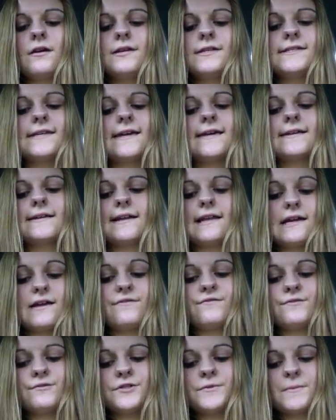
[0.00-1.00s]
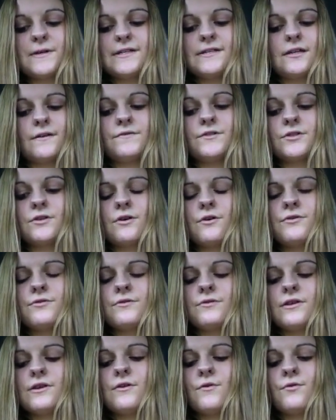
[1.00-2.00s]
Secondly, I force myself to go
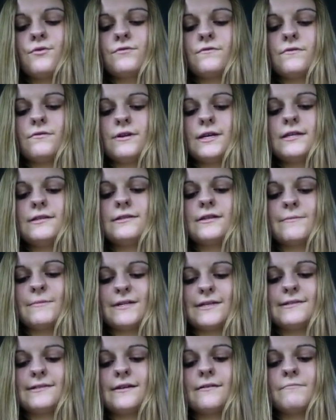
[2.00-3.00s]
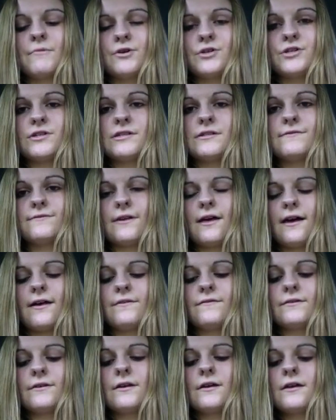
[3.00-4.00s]
through the ordinary, domestic motions of
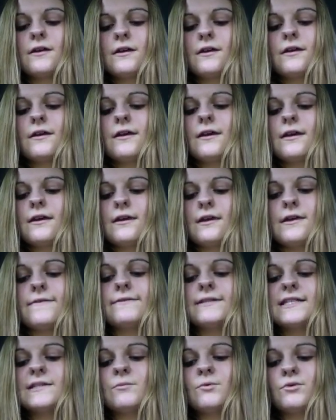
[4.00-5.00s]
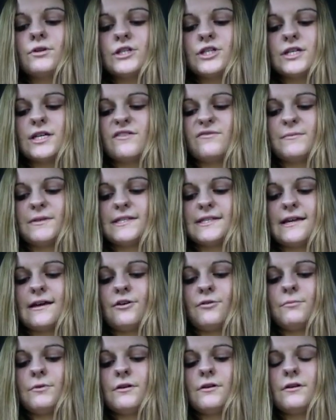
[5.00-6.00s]
life. Even small achievements
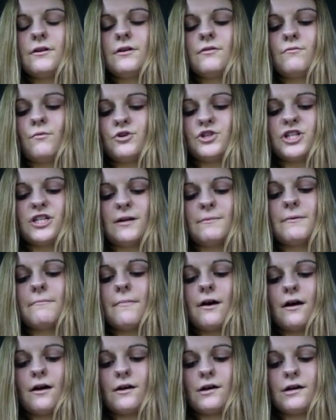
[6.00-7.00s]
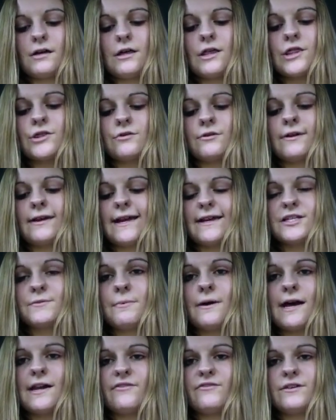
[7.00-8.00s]
help, washing up a mug, throwing out a
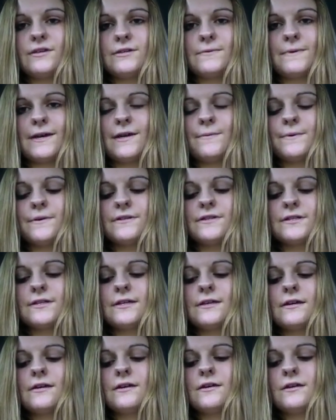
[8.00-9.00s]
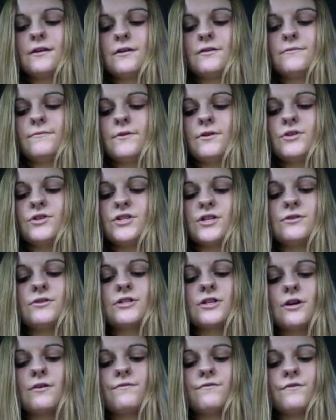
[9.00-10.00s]
pile of newspapers. So does
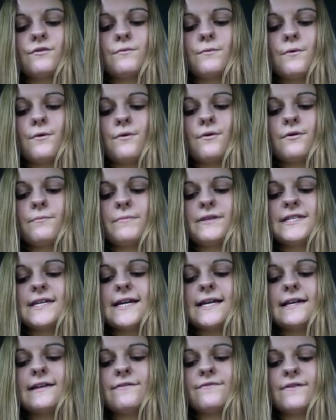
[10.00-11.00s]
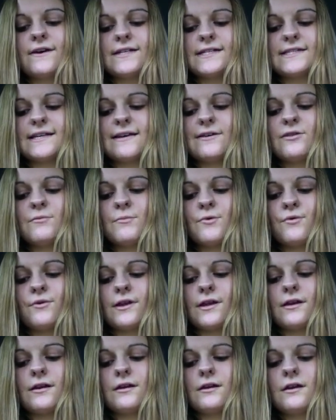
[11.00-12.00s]
going for a walk, particularly first thing in the
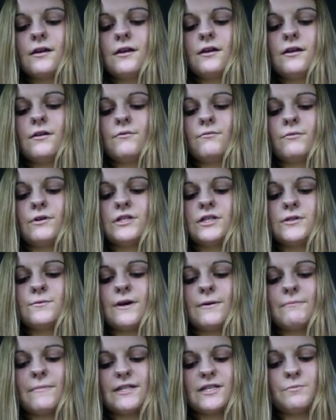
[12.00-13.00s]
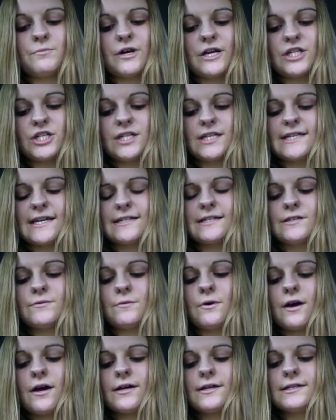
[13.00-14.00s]
morning, which is when my depression is at its
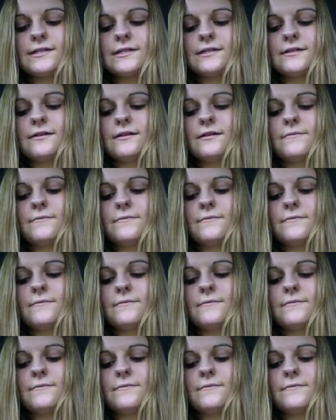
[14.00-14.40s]
worst.